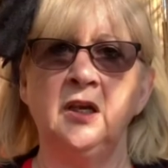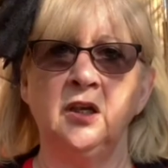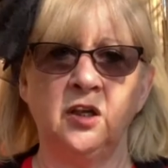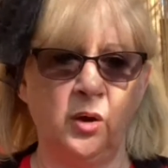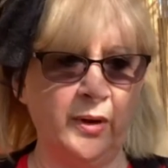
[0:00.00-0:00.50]

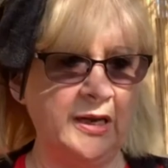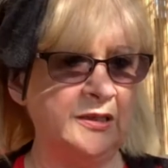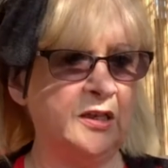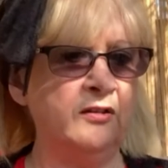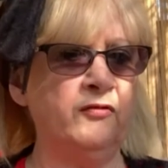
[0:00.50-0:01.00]
Going
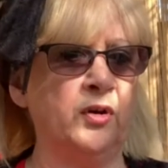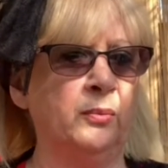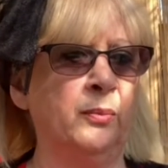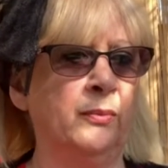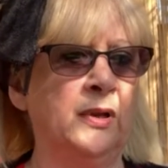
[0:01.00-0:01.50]
into the
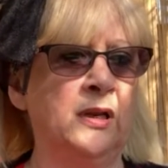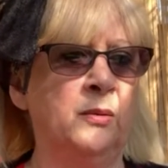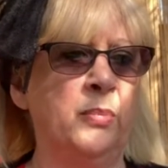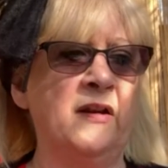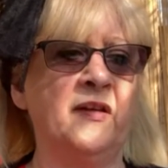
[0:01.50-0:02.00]
room,
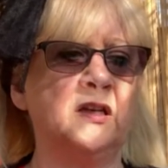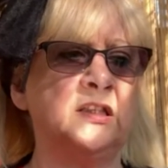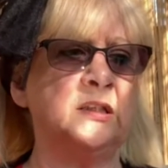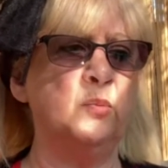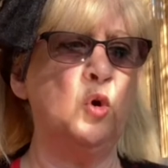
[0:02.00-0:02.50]
bearing a
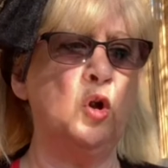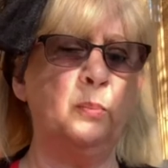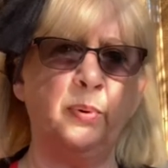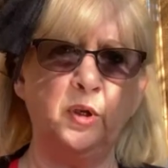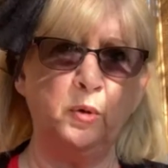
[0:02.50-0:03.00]
small
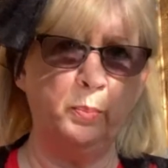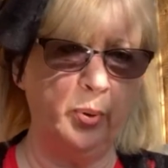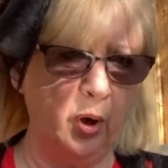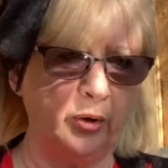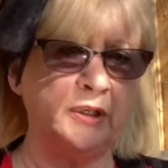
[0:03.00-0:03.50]
blue
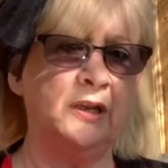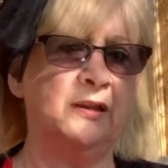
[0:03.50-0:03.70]
pot